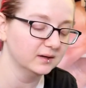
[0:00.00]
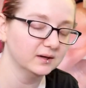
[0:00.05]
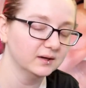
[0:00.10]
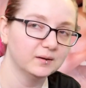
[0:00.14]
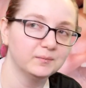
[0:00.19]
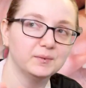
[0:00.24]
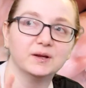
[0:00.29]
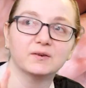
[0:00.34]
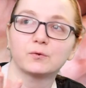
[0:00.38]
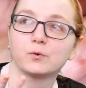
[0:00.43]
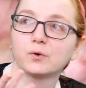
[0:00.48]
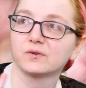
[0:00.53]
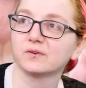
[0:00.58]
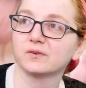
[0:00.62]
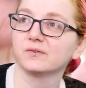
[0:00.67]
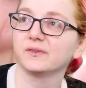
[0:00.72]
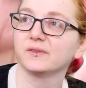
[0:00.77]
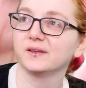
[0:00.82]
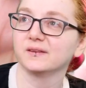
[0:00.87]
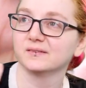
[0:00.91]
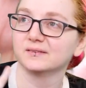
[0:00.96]
I mean, of course,
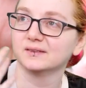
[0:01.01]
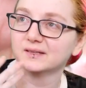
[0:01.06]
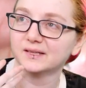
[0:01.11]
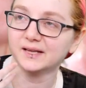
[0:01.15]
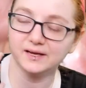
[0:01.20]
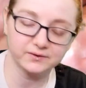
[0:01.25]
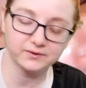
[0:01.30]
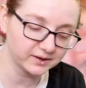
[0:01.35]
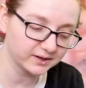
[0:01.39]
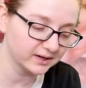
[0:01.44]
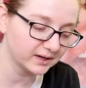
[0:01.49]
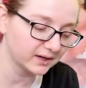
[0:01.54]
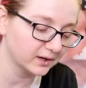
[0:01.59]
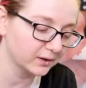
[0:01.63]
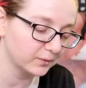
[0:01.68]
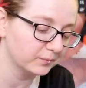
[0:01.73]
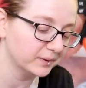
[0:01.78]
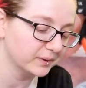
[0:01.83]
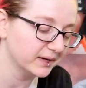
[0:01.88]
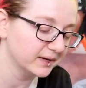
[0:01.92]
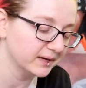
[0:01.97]
everything is delayed right now,
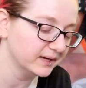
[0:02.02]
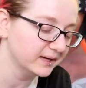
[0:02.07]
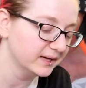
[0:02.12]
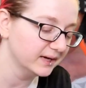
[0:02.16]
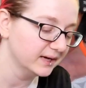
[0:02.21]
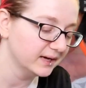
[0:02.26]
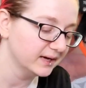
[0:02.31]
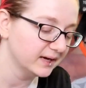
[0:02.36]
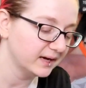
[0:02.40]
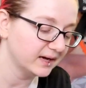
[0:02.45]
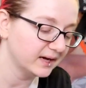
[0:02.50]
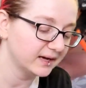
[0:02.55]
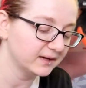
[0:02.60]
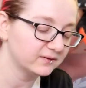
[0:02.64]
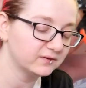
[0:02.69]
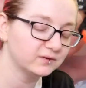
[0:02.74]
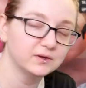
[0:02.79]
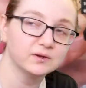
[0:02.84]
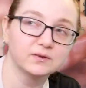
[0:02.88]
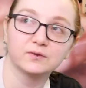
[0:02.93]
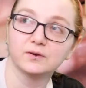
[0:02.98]
but uh, as
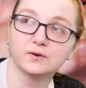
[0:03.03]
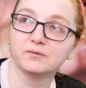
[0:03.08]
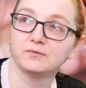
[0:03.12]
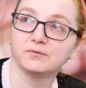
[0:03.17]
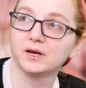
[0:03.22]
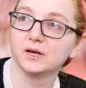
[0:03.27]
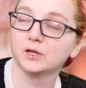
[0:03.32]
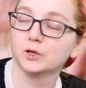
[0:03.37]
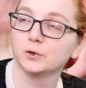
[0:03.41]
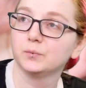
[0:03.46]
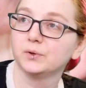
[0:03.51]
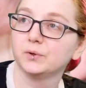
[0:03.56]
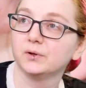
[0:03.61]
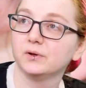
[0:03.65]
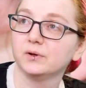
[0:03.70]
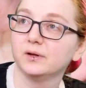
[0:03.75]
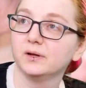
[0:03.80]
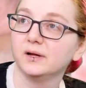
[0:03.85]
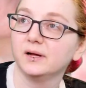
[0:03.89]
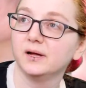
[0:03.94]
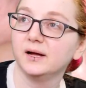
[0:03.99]
soon as they're
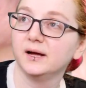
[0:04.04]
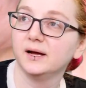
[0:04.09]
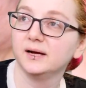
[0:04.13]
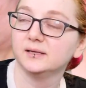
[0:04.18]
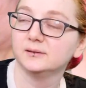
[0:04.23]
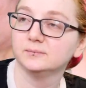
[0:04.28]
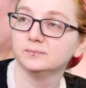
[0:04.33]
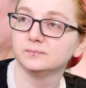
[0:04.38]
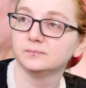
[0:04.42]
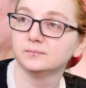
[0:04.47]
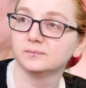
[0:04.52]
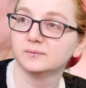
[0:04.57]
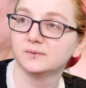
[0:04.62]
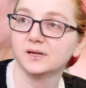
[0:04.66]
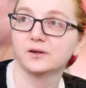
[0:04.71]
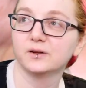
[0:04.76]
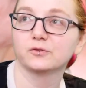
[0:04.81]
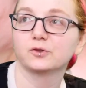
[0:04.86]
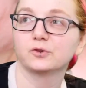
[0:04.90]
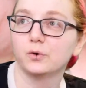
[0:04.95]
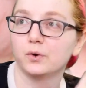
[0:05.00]
available, um,
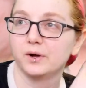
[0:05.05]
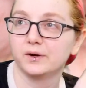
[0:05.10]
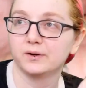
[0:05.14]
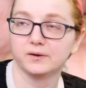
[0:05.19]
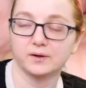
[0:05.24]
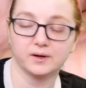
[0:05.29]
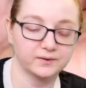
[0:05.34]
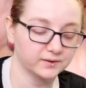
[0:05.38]
I'll show on, on